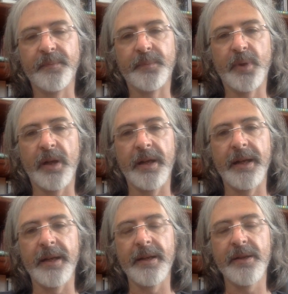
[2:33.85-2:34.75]

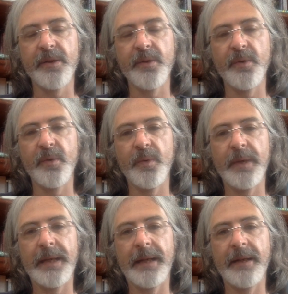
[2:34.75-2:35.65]
prior to
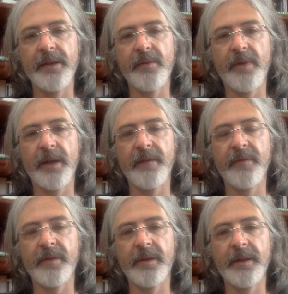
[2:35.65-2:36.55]
Lenin's
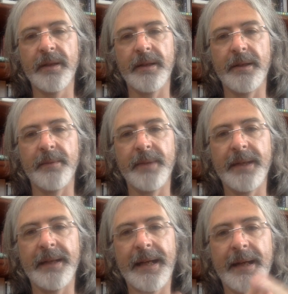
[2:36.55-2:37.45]
arrival,
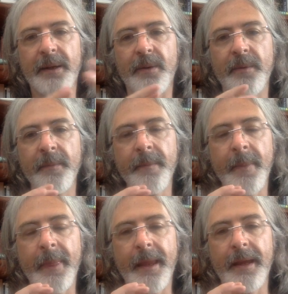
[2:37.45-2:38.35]
and how
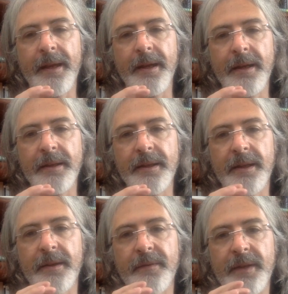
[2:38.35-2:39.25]

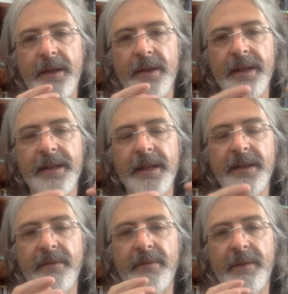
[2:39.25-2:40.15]
the
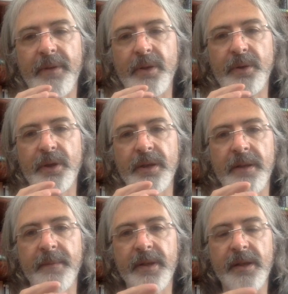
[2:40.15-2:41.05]
architects of the
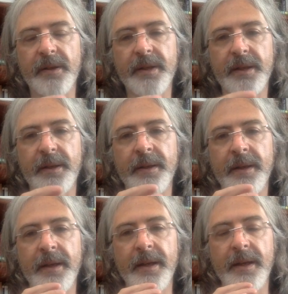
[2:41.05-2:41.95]
revolution started to
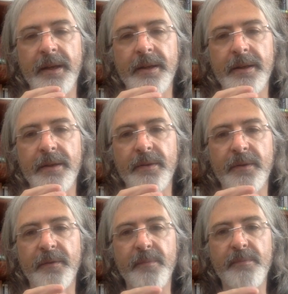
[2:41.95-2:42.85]
sort
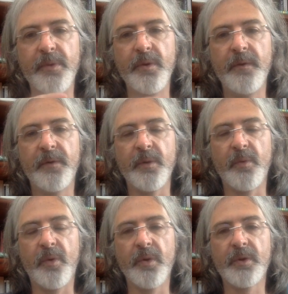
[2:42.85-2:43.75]
of move
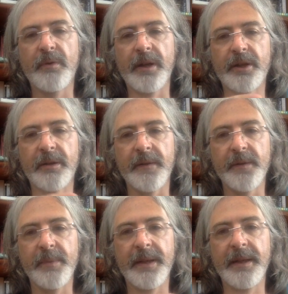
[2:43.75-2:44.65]
towards Russia
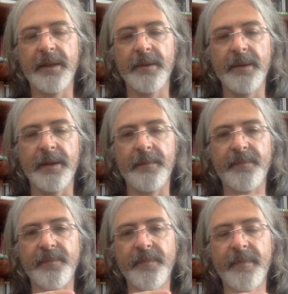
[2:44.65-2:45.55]
after being in